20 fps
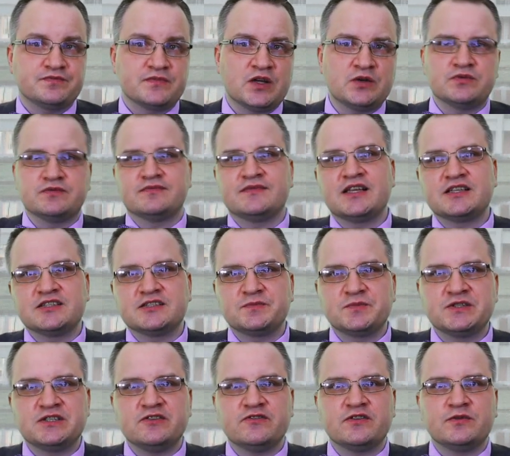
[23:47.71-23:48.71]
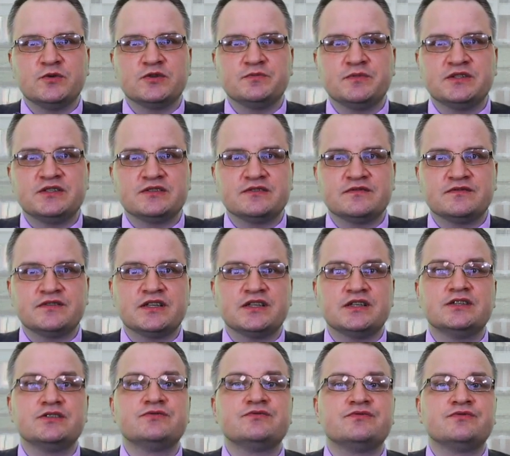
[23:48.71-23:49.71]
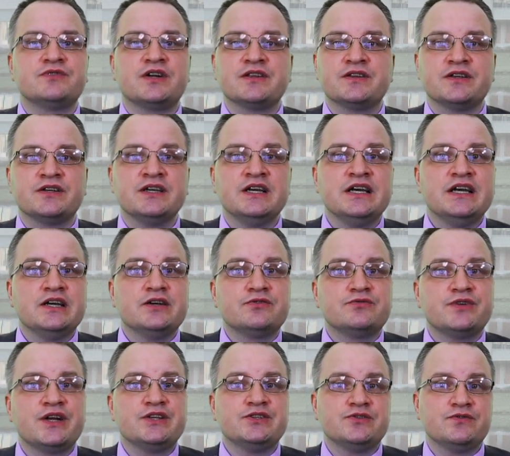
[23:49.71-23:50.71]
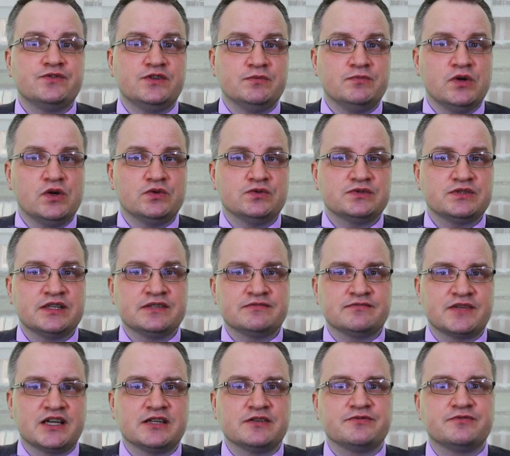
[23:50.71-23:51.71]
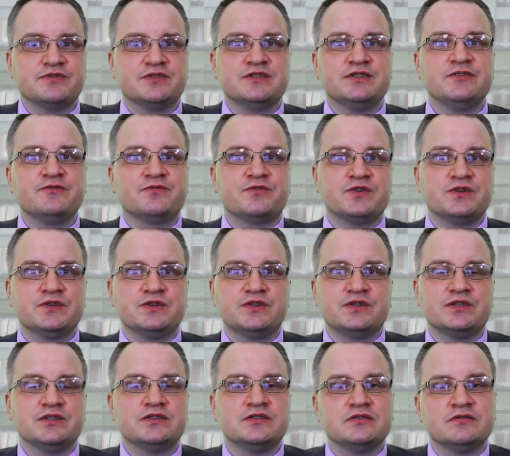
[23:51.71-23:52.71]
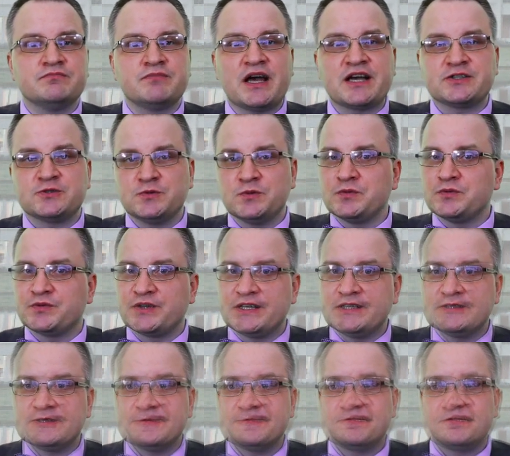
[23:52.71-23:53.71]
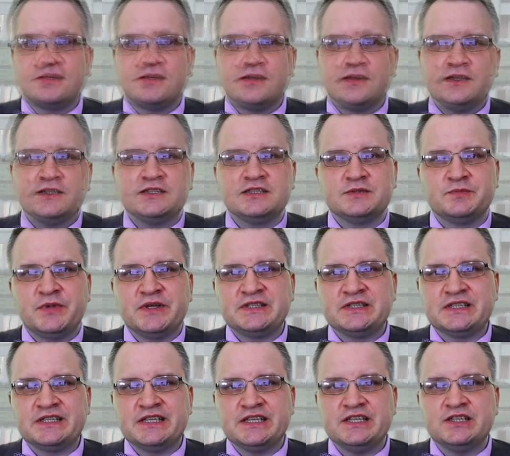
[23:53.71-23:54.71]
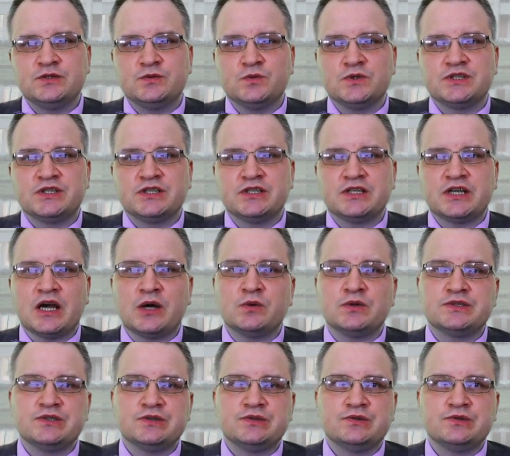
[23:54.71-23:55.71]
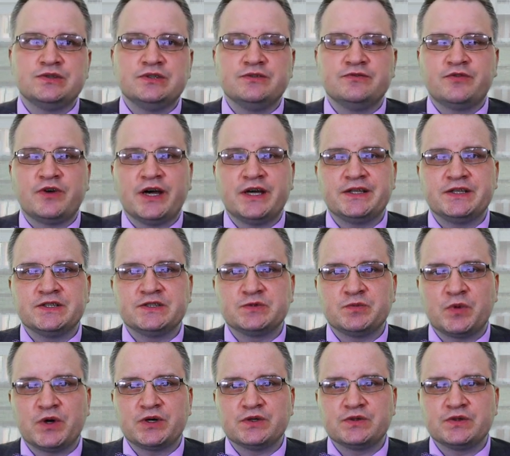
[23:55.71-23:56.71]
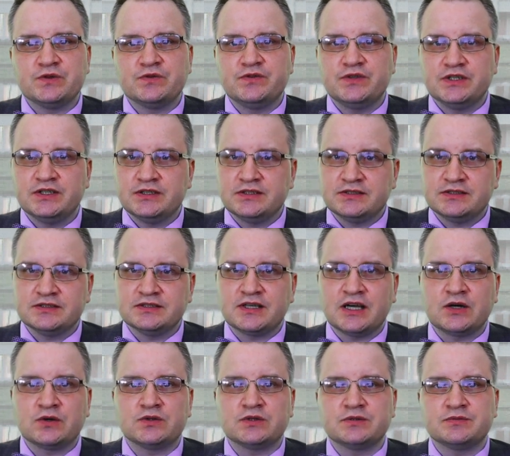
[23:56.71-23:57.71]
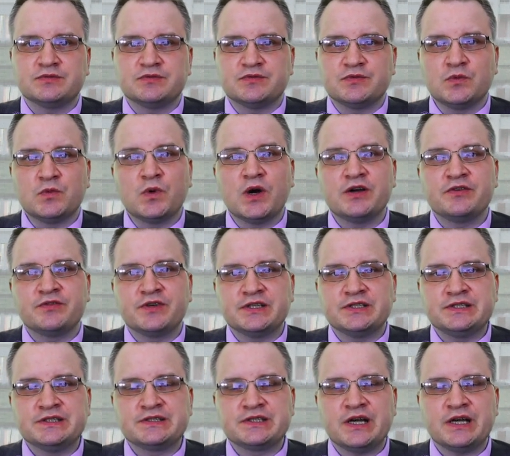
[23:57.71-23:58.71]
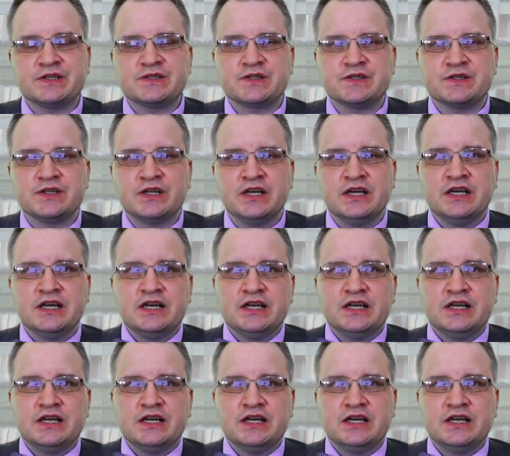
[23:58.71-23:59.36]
Oh, not a specific mode, but rather range of the modes and kind of different maximum rates. This is basically it, what I wanted to define as part of our Wi-Fi discussion.